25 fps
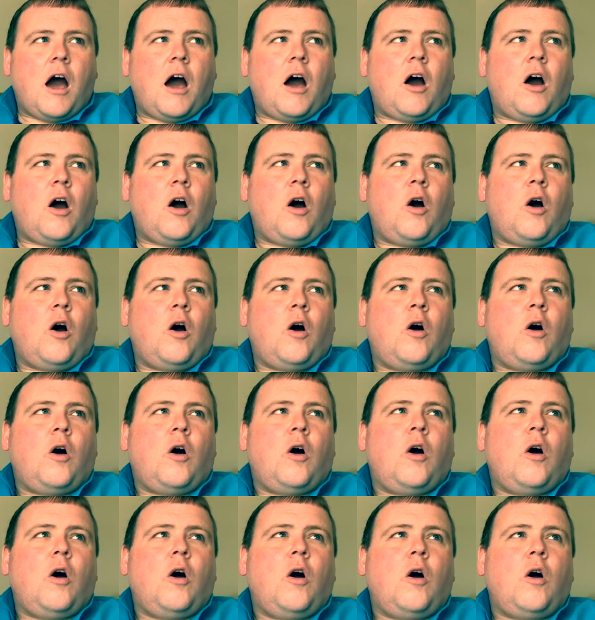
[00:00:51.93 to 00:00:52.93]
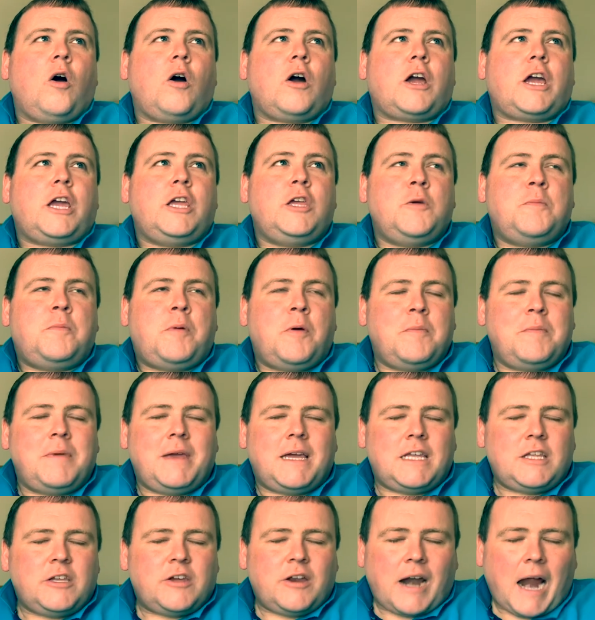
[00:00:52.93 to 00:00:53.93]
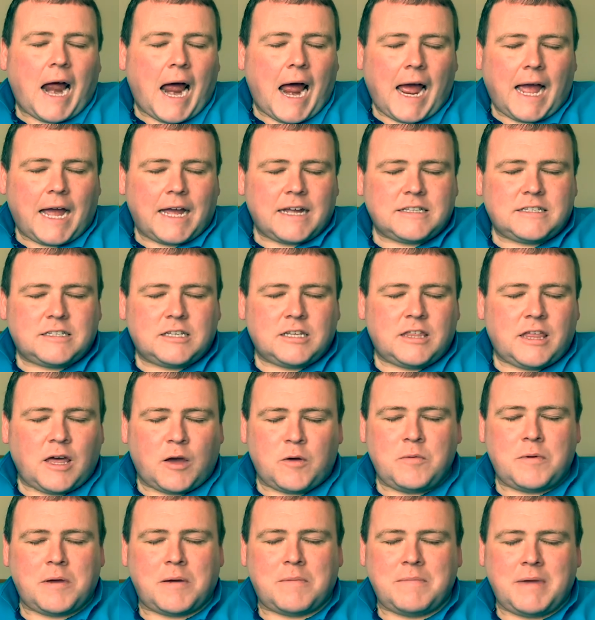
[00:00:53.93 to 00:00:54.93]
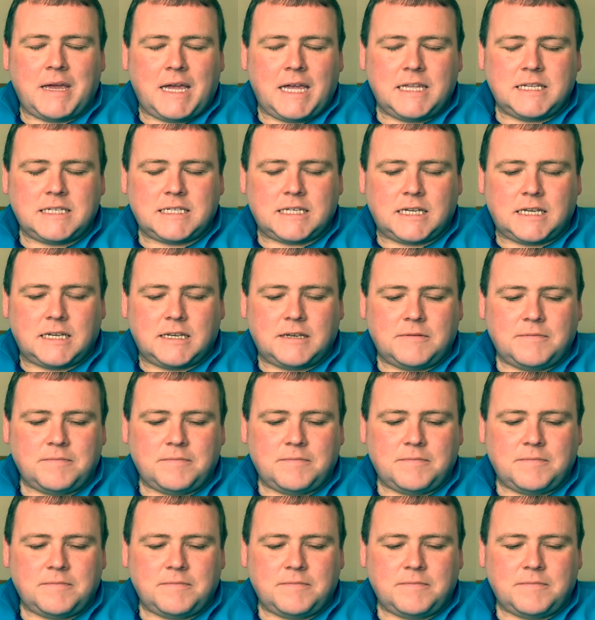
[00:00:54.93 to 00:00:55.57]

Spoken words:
oh, can you put me in your act? That would be amazing.